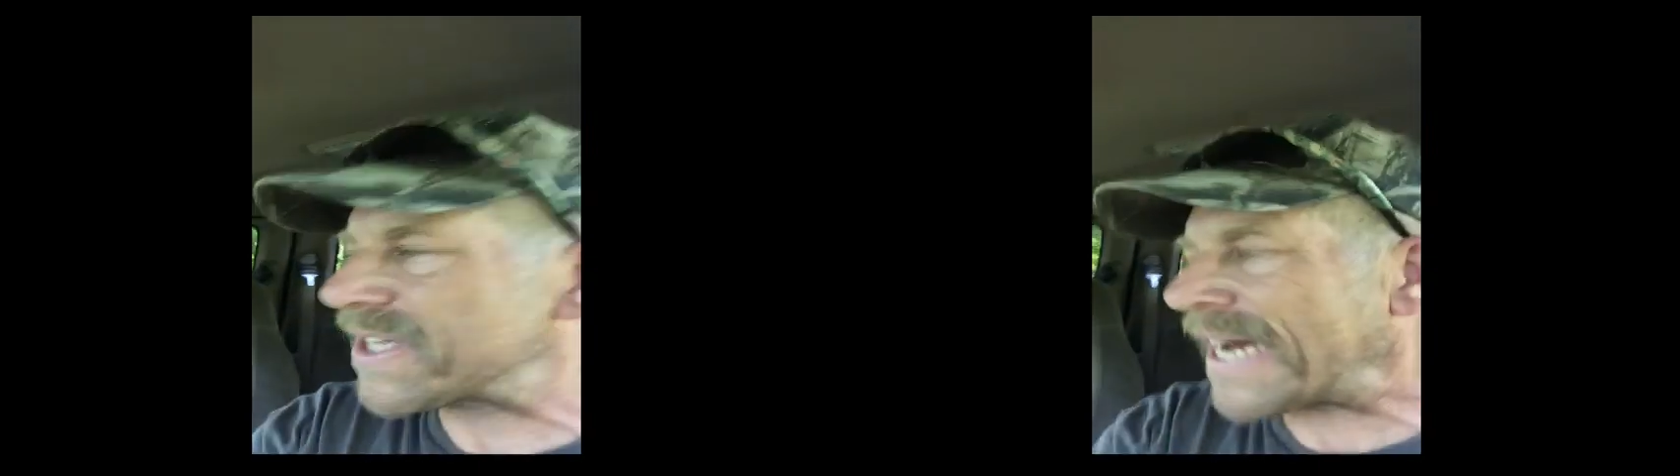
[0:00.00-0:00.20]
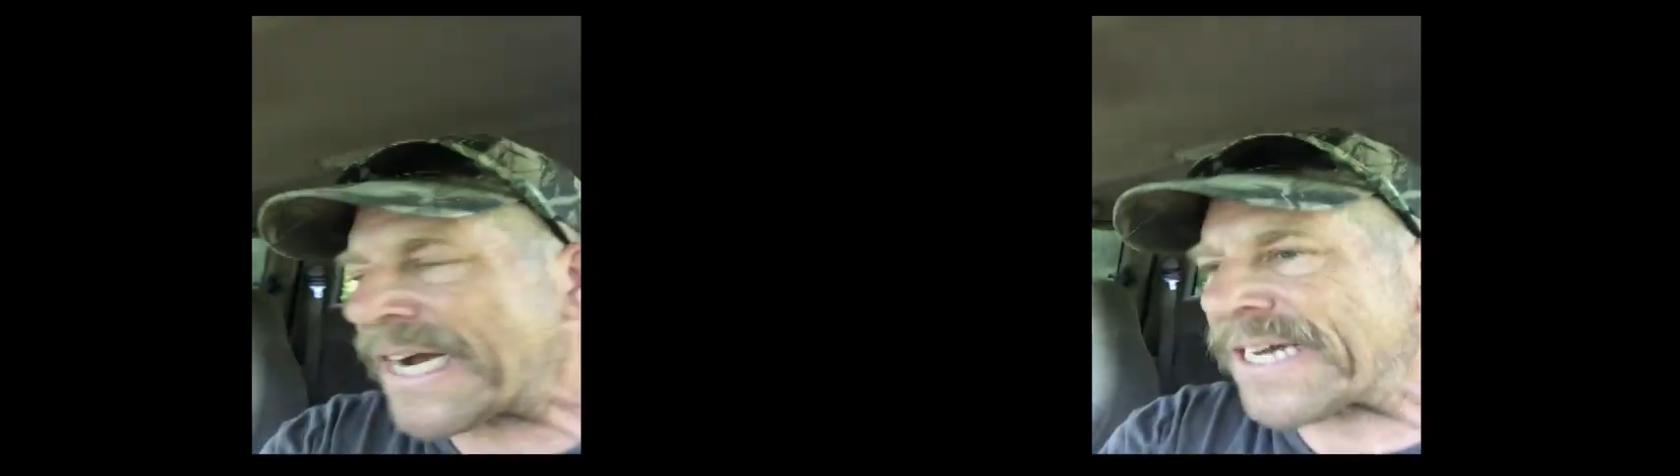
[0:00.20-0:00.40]

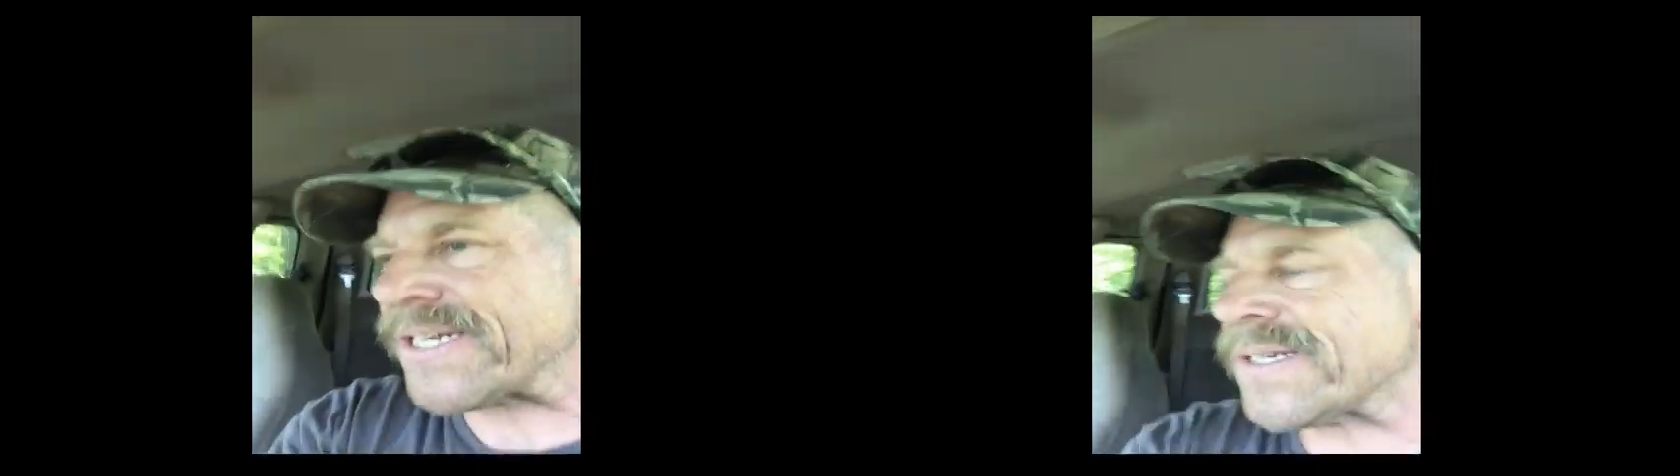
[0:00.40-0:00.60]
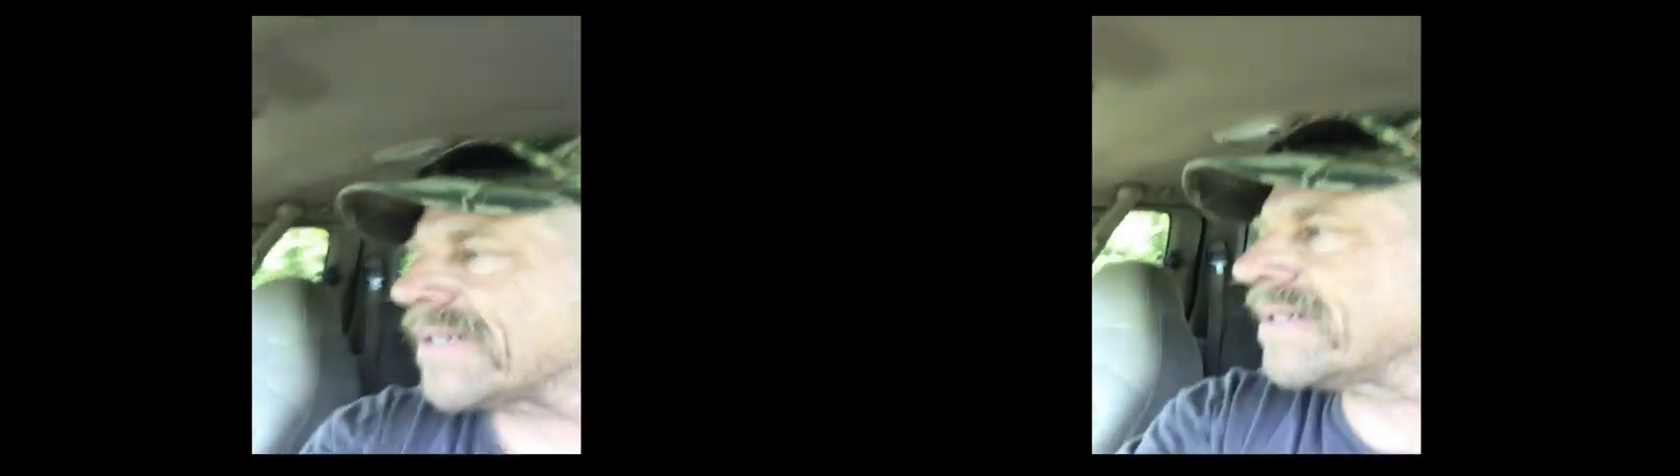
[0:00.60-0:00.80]

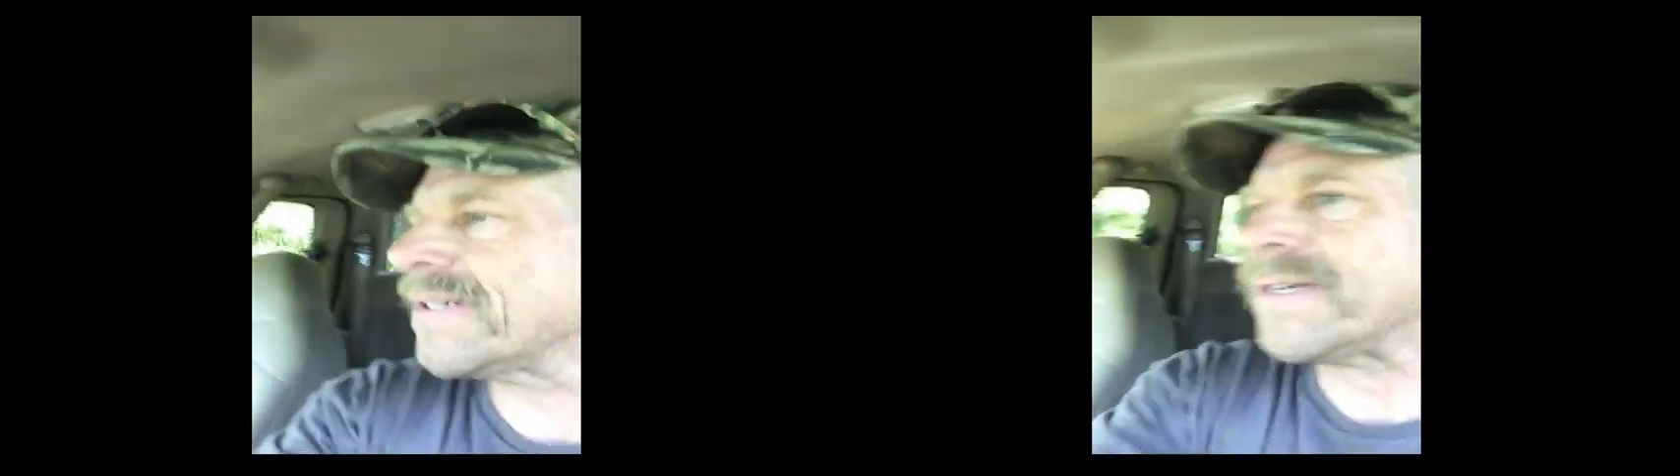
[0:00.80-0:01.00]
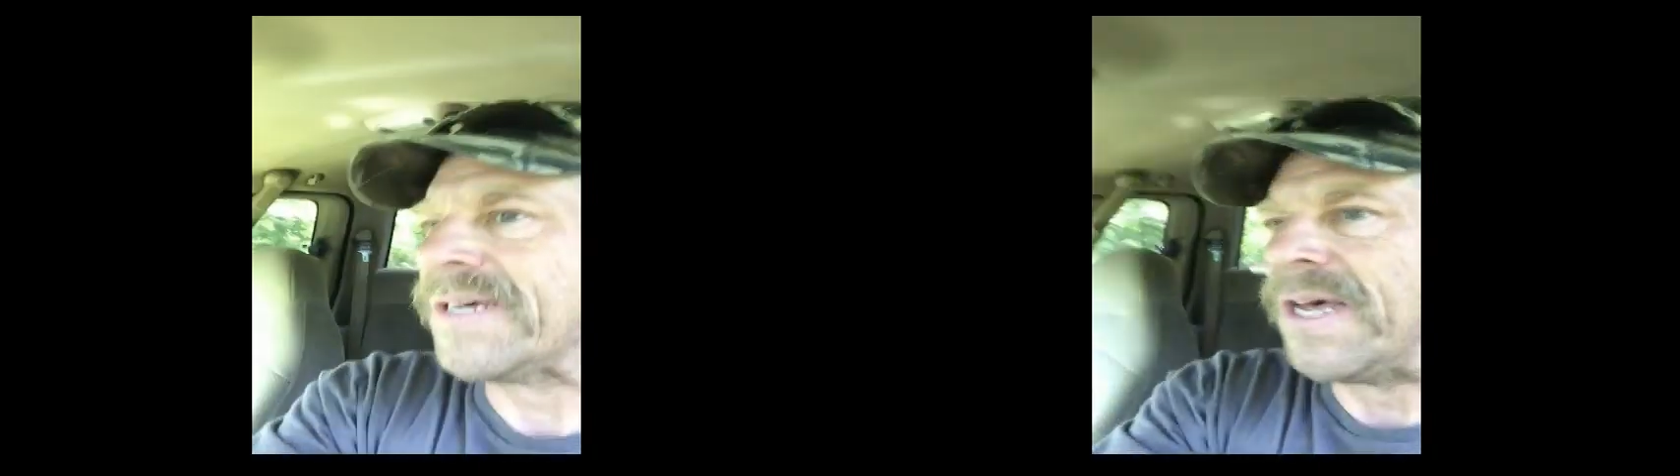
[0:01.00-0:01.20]
targets.
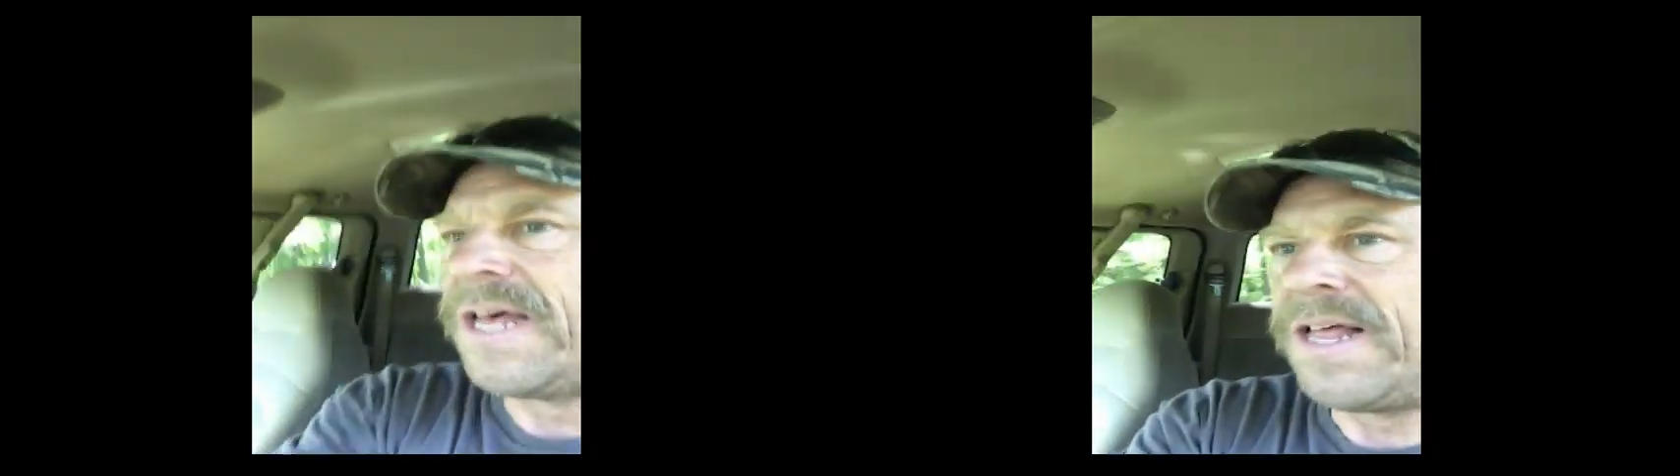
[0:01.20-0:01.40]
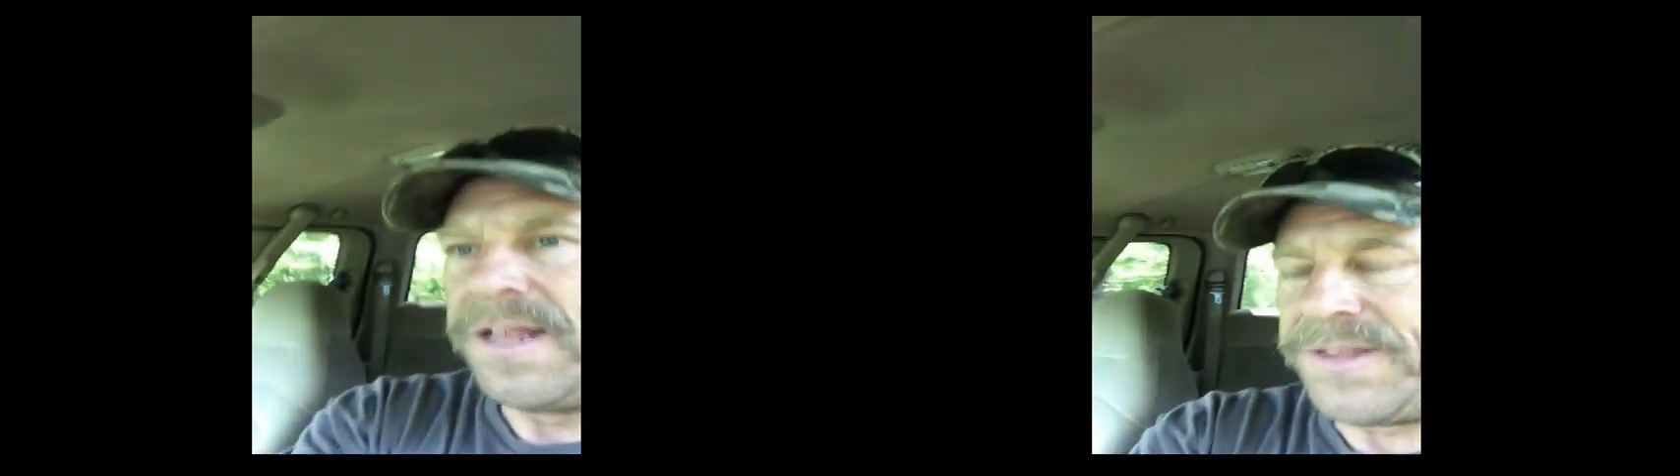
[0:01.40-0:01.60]

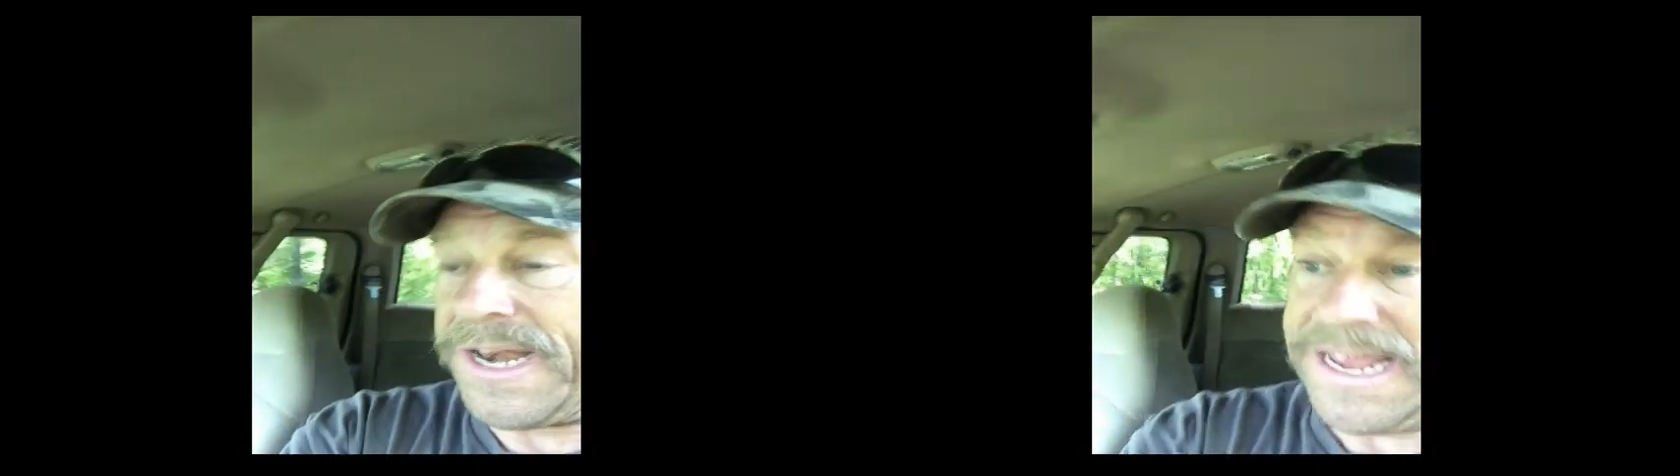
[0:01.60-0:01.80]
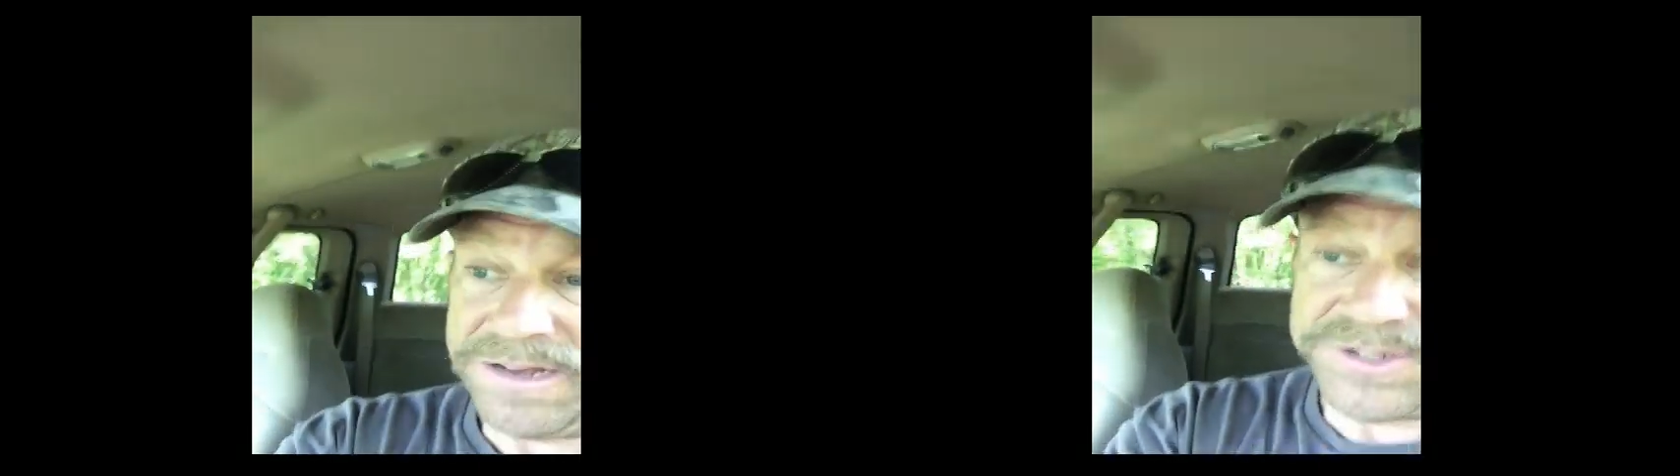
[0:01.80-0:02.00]
The
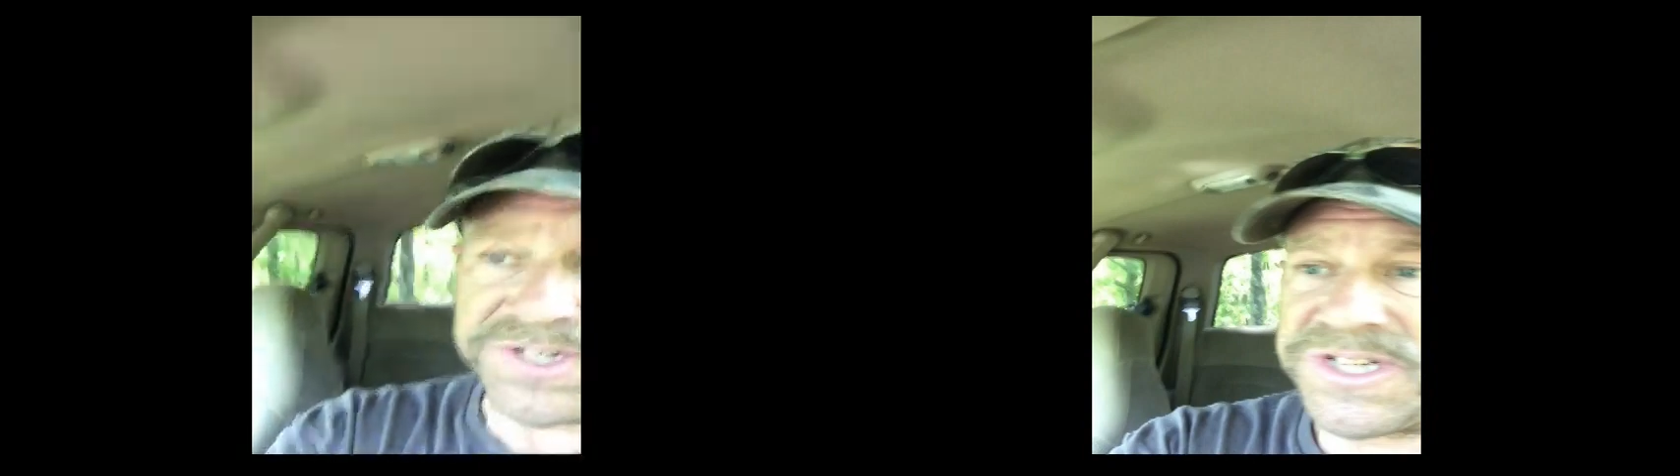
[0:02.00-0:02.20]
nails are